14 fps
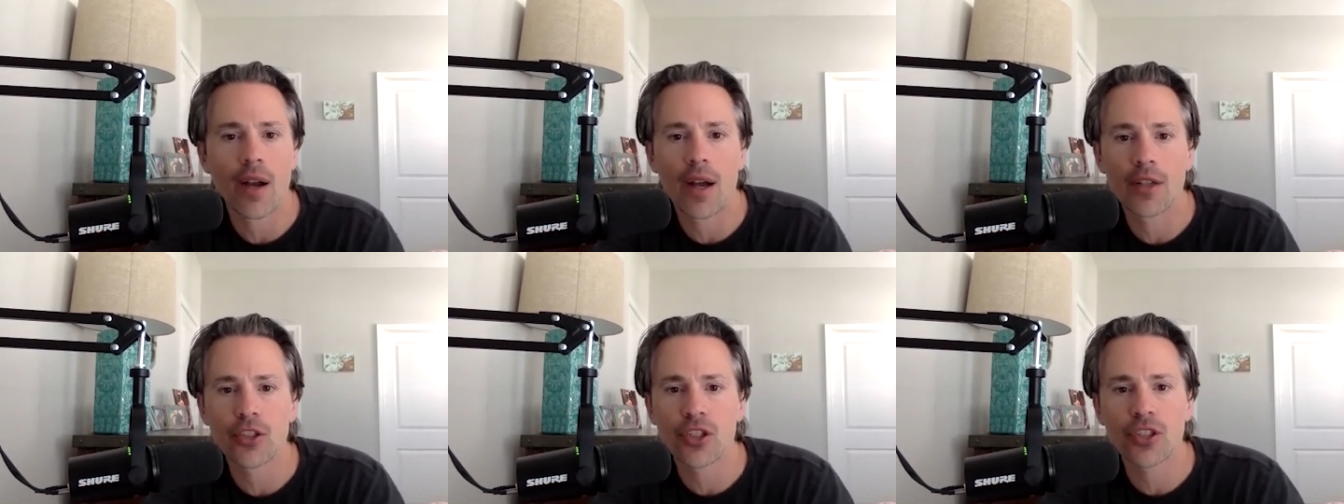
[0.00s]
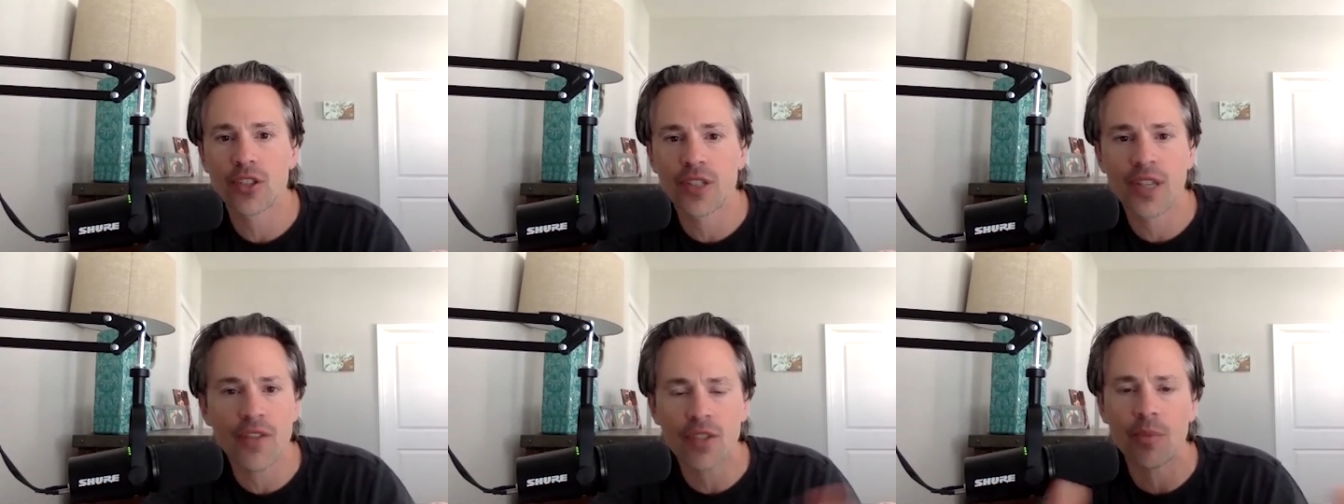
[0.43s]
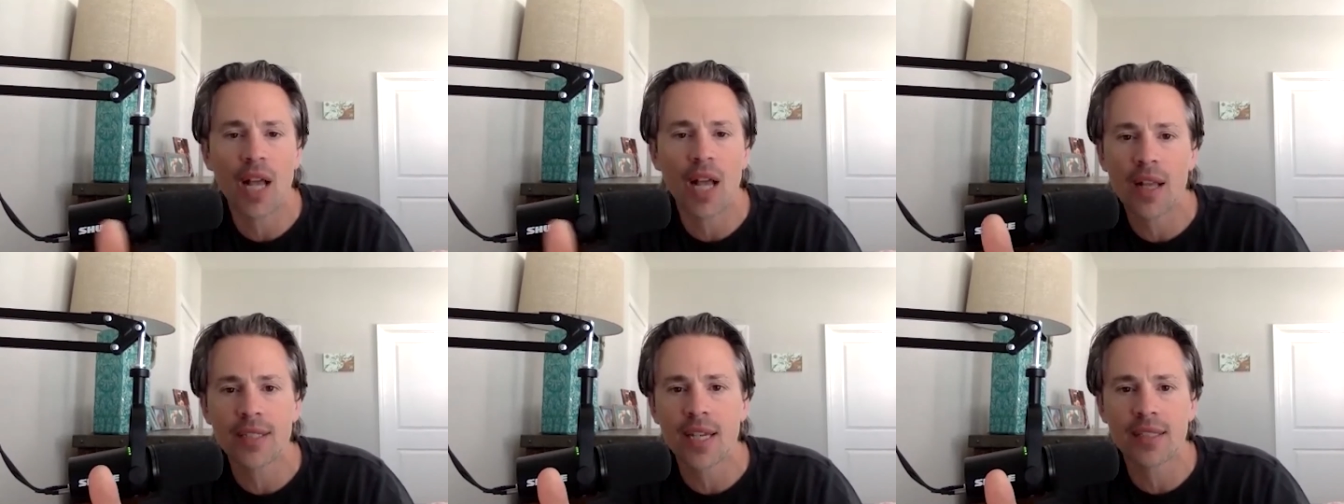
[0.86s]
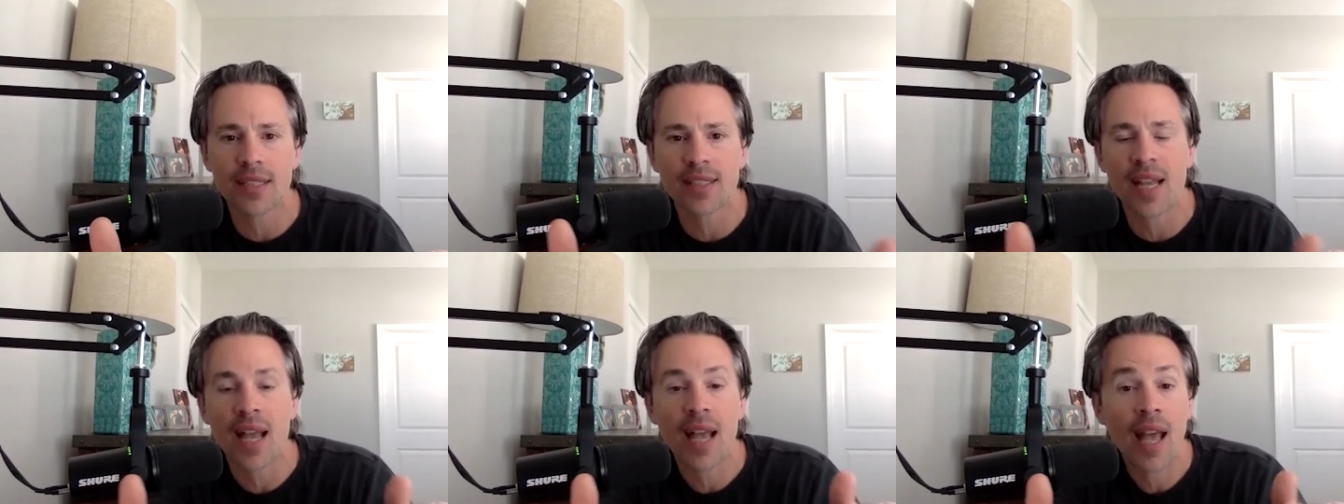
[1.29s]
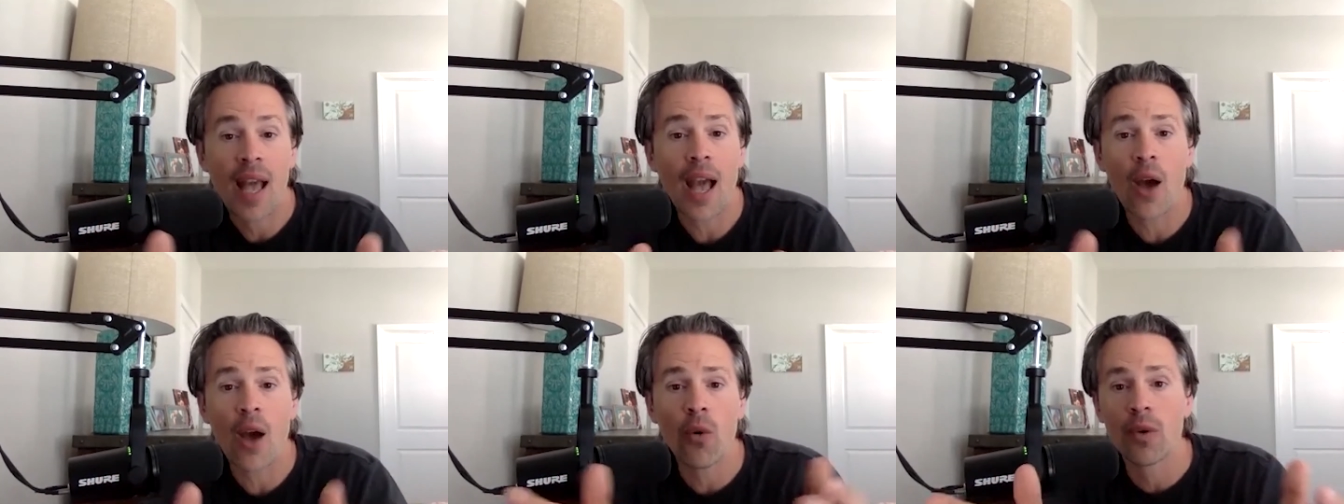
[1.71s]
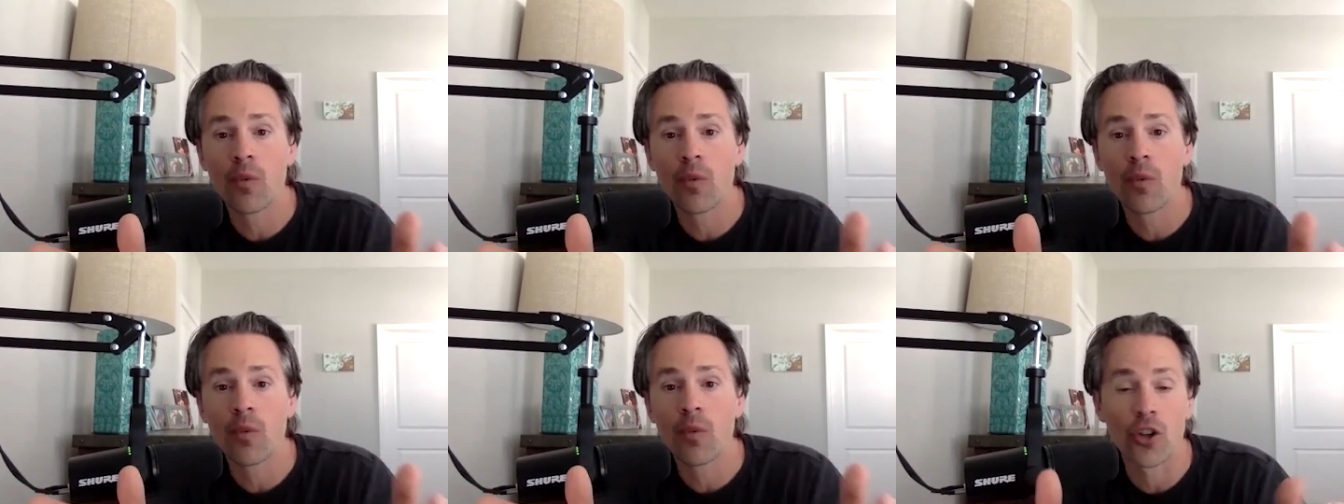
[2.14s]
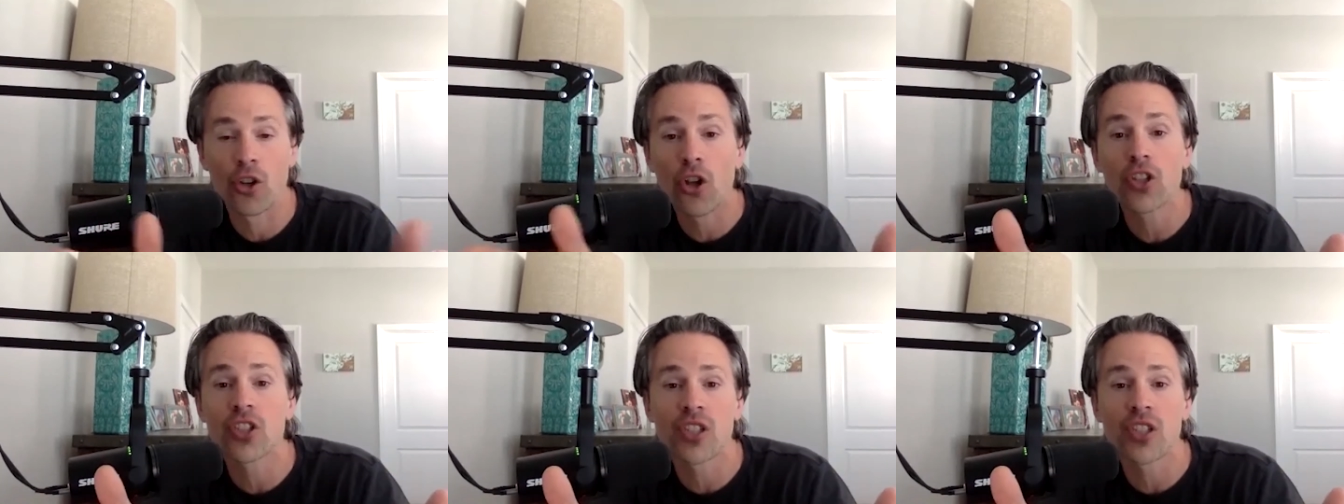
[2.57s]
Just give some context as to what it looks